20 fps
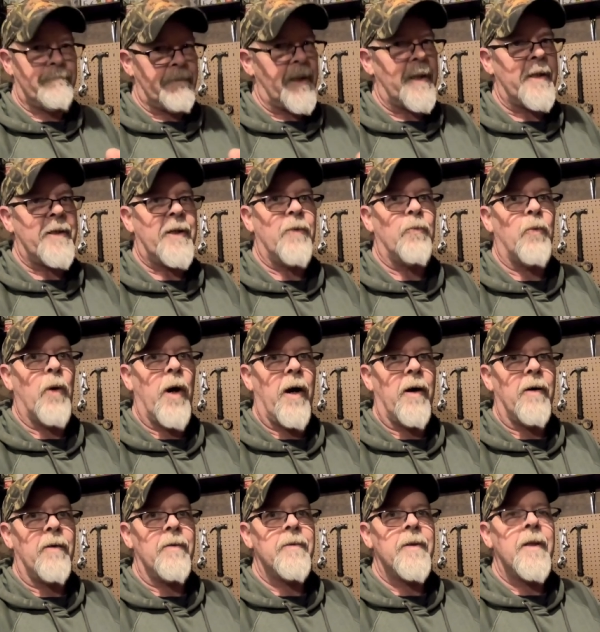He, did
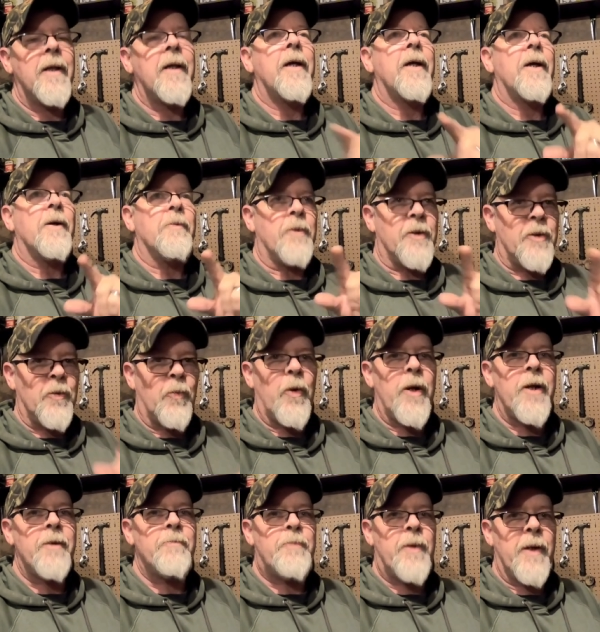well, but the
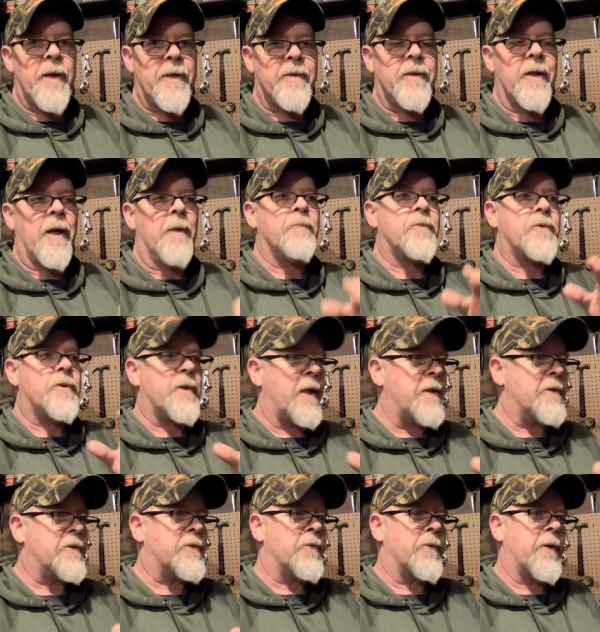wind picked up,
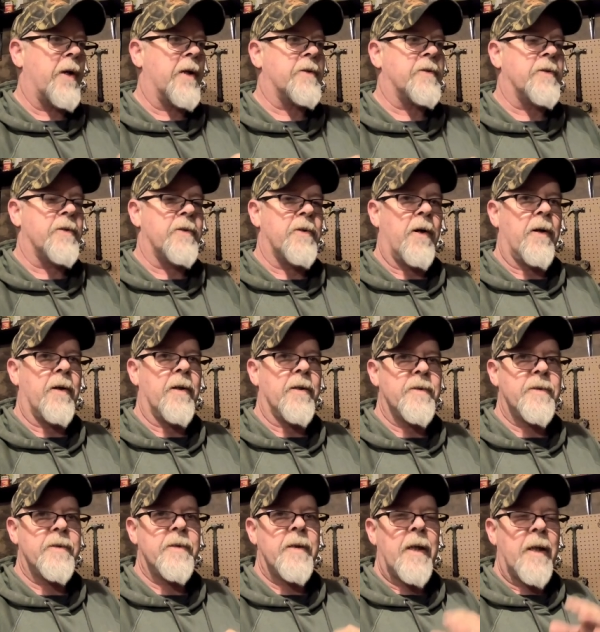changed direction on
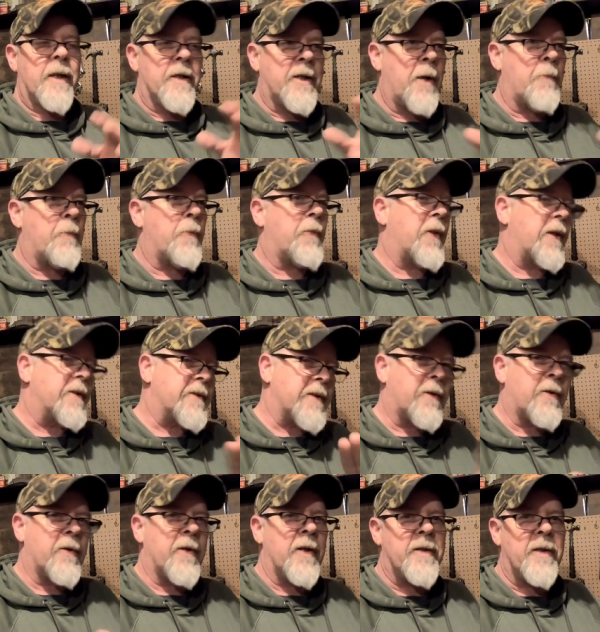us. A couple things I
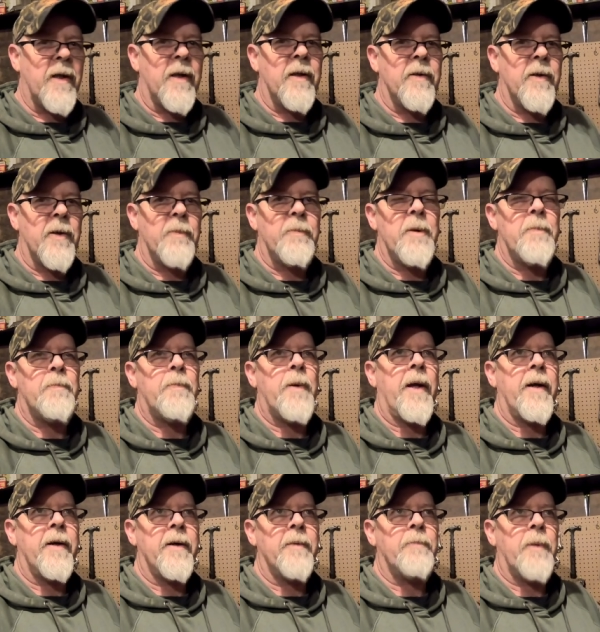could have done a little bit
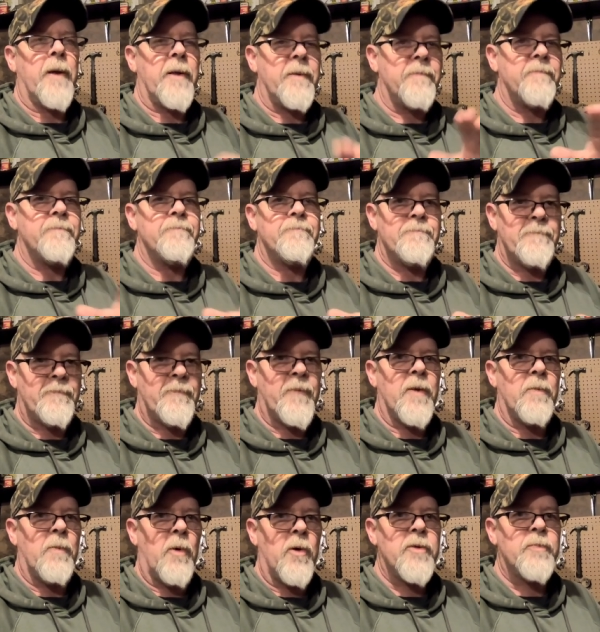better, but for
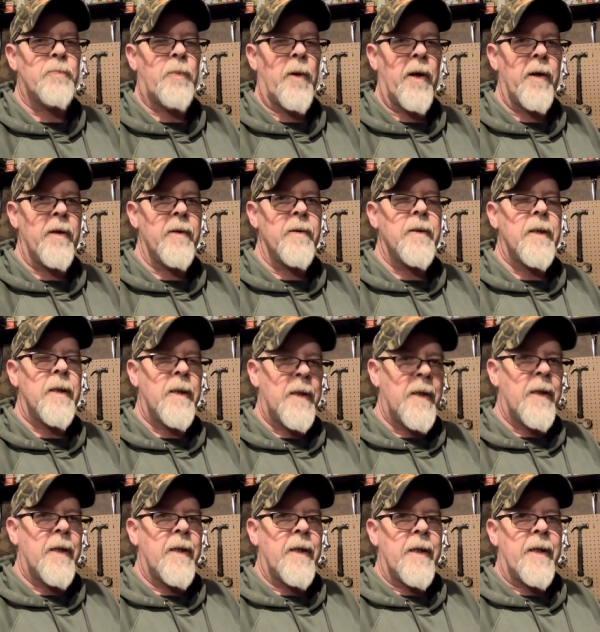the most part,
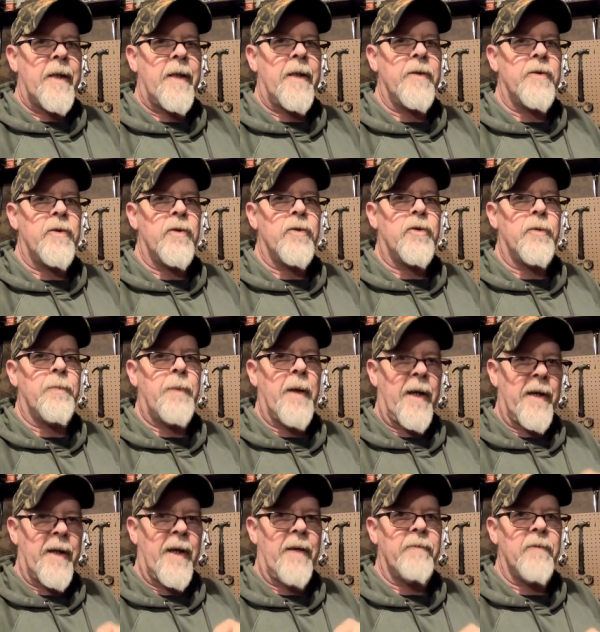he didn't do too
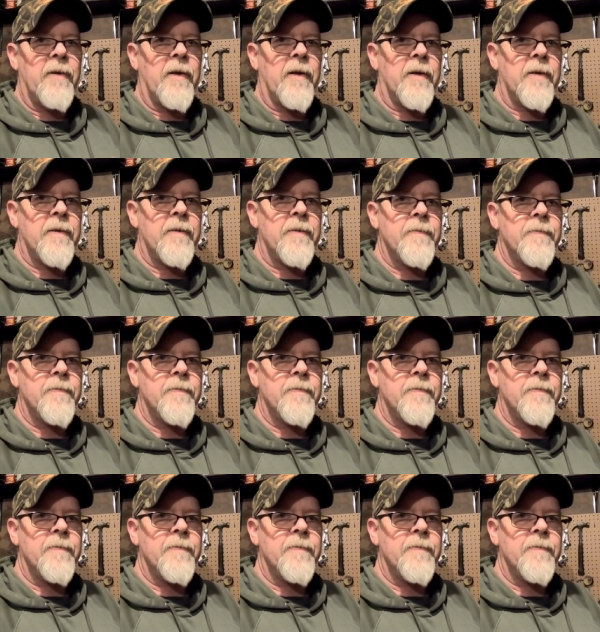bad. Have a look.